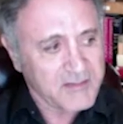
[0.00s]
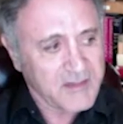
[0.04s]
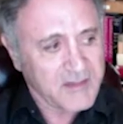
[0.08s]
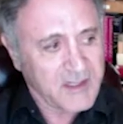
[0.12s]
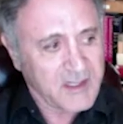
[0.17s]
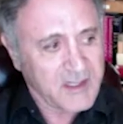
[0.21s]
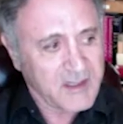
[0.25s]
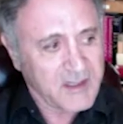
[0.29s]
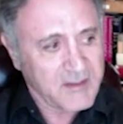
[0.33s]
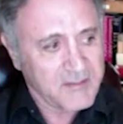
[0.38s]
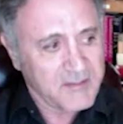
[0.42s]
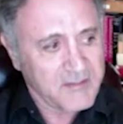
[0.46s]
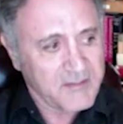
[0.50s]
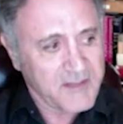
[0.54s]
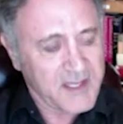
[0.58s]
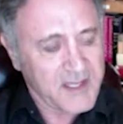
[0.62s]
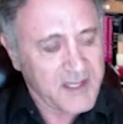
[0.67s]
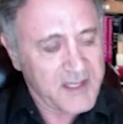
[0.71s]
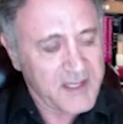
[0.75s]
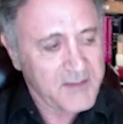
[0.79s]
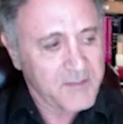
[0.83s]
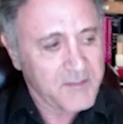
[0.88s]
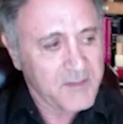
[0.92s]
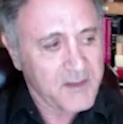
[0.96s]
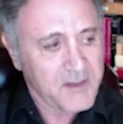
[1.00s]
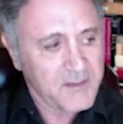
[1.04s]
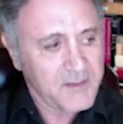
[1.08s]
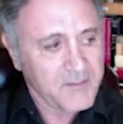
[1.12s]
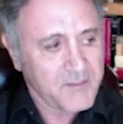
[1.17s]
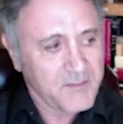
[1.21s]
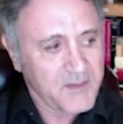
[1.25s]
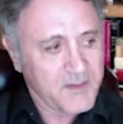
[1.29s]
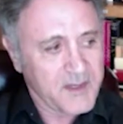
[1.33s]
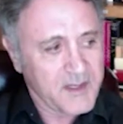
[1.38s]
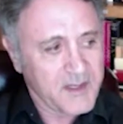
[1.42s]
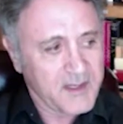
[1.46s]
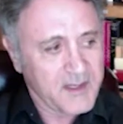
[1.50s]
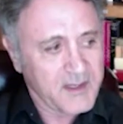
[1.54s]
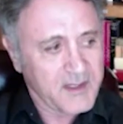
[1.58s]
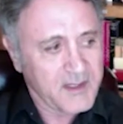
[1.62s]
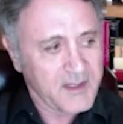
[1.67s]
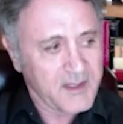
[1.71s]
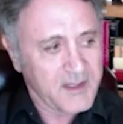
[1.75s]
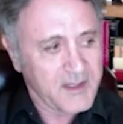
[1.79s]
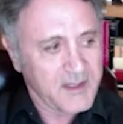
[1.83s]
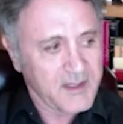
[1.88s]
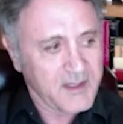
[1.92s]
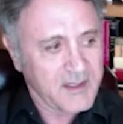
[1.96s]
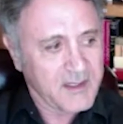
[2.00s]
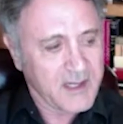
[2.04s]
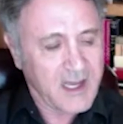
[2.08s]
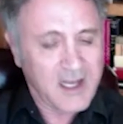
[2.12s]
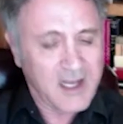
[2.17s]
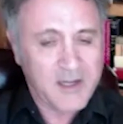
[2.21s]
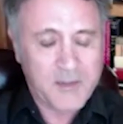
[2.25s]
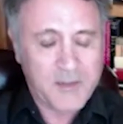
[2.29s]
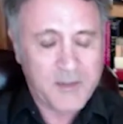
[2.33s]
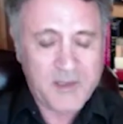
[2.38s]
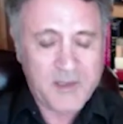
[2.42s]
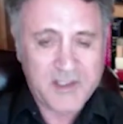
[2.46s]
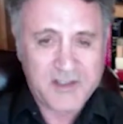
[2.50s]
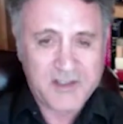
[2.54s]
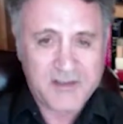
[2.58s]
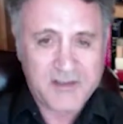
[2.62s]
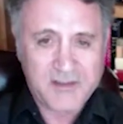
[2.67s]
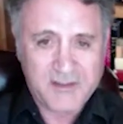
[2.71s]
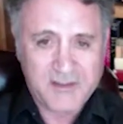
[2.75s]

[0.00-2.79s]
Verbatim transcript: of him being anonymous,